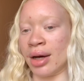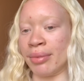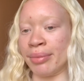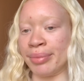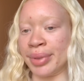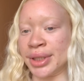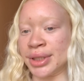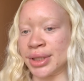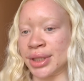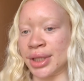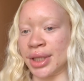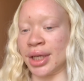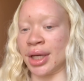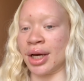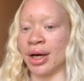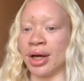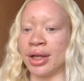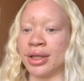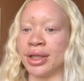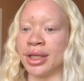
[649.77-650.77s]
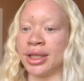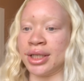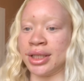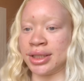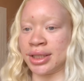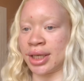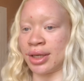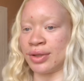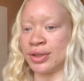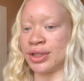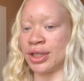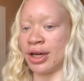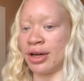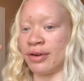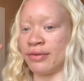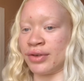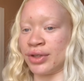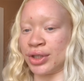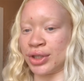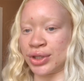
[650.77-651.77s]
basically the details
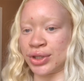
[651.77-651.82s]
of the